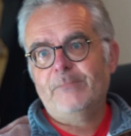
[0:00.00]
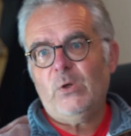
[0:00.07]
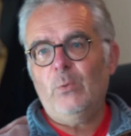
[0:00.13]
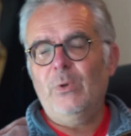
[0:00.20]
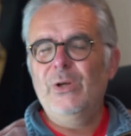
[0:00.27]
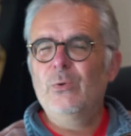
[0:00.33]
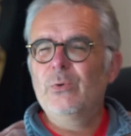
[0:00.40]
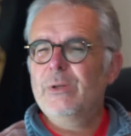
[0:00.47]

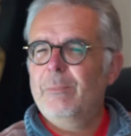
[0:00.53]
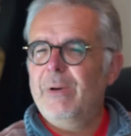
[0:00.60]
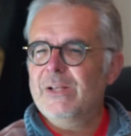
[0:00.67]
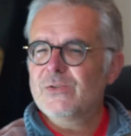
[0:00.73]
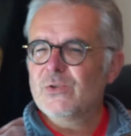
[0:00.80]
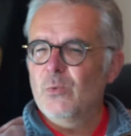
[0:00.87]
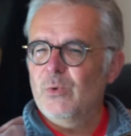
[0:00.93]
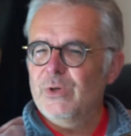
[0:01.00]
Well, it all
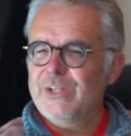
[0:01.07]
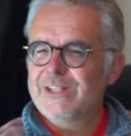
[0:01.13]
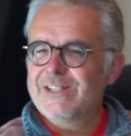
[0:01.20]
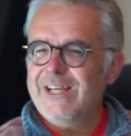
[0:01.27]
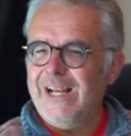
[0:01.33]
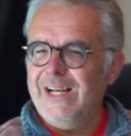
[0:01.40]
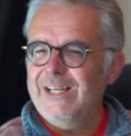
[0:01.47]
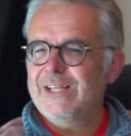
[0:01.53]
depends on what
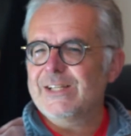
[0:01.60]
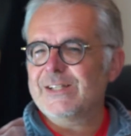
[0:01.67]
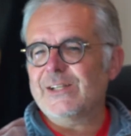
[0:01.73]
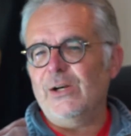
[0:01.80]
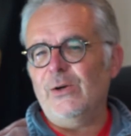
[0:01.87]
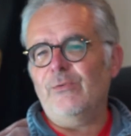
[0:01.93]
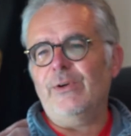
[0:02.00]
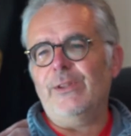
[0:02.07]
you're telling
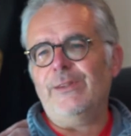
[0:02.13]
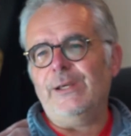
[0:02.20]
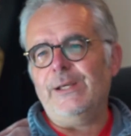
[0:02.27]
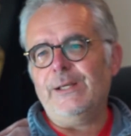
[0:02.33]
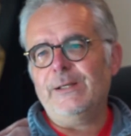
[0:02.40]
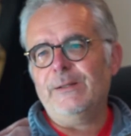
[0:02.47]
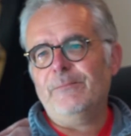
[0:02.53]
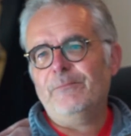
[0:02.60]
yourself, I
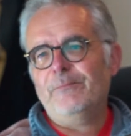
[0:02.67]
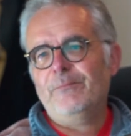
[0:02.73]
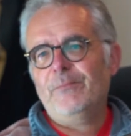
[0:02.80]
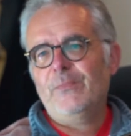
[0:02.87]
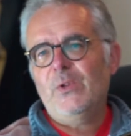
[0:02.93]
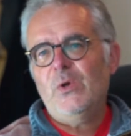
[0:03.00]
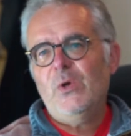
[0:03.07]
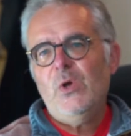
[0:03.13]
think.
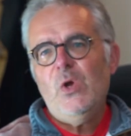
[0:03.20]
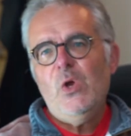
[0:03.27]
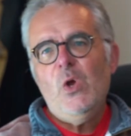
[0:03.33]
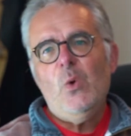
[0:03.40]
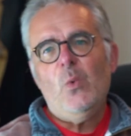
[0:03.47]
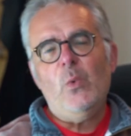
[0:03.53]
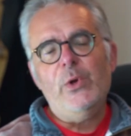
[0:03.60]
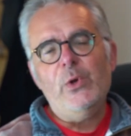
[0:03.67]

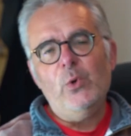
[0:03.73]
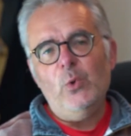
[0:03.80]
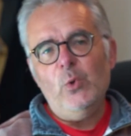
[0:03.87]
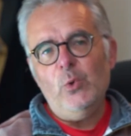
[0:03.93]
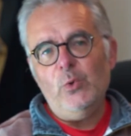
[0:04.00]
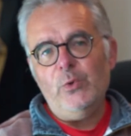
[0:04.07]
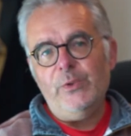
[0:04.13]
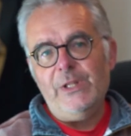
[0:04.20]
We
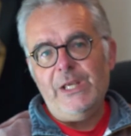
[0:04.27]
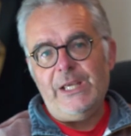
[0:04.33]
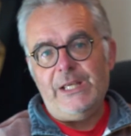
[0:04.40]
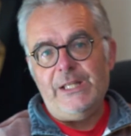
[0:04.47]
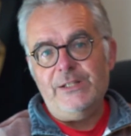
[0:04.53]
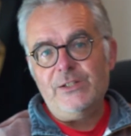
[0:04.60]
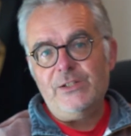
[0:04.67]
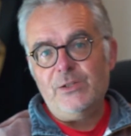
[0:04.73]
all
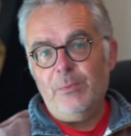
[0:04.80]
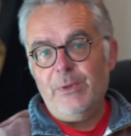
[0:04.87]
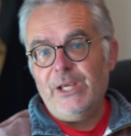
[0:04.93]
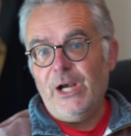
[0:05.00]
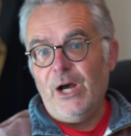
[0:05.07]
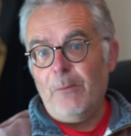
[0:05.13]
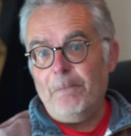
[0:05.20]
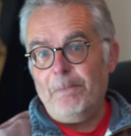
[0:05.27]
need to
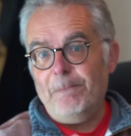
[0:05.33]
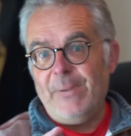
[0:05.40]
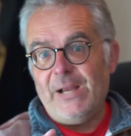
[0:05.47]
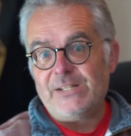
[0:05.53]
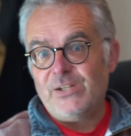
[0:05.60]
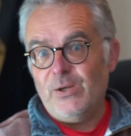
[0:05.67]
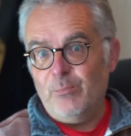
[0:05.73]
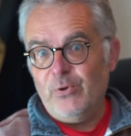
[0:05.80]
become
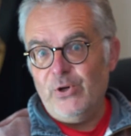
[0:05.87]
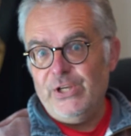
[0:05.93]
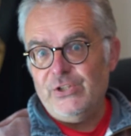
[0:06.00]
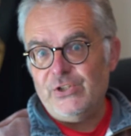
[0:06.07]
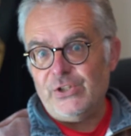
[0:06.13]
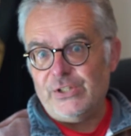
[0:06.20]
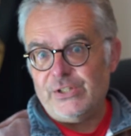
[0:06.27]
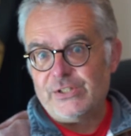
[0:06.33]
better
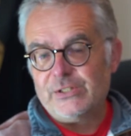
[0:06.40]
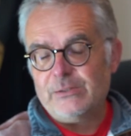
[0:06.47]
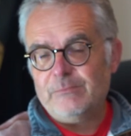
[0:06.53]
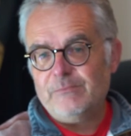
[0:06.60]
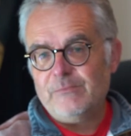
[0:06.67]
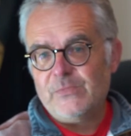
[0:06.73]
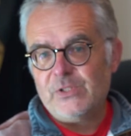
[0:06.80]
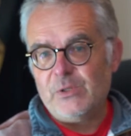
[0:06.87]
preachers.
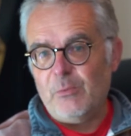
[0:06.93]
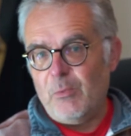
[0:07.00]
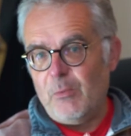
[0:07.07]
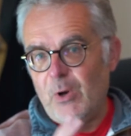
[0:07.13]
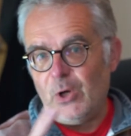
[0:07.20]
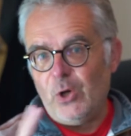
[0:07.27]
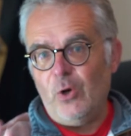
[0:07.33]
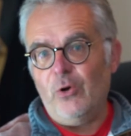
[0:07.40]
Some of
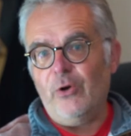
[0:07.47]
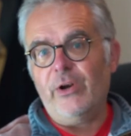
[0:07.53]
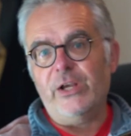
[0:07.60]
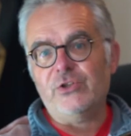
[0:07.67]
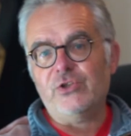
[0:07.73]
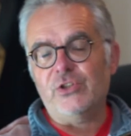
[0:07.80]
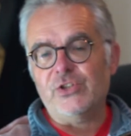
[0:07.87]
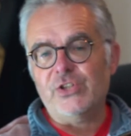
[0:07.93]
my
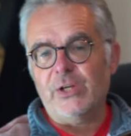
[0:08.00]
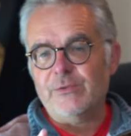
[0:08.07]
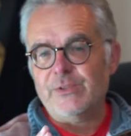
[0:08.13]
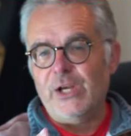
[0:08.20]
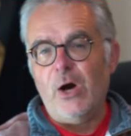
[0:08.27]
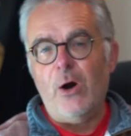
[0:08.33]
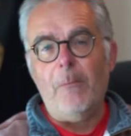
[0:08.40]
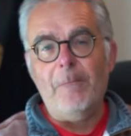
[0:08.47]
congregation are
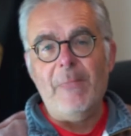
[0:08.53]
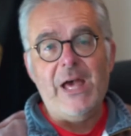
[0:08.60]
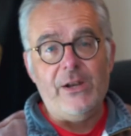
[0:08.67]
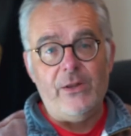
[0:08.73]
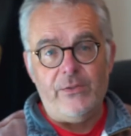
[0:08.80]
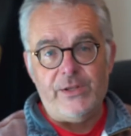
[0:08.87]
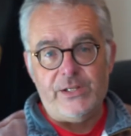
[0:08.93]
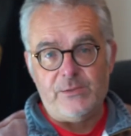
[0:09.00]
shouting amen
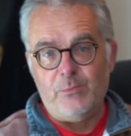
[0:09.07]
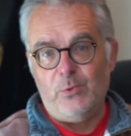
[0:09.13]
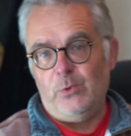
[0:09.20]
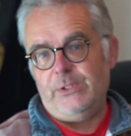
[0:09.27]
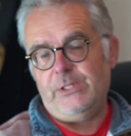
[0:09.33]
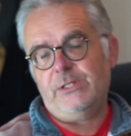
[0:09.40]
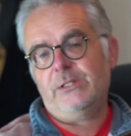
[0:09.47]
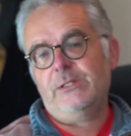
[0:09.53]
at this
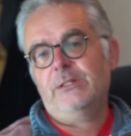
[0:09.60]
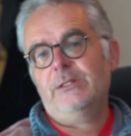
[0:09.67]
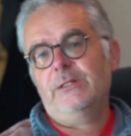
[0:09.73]
point.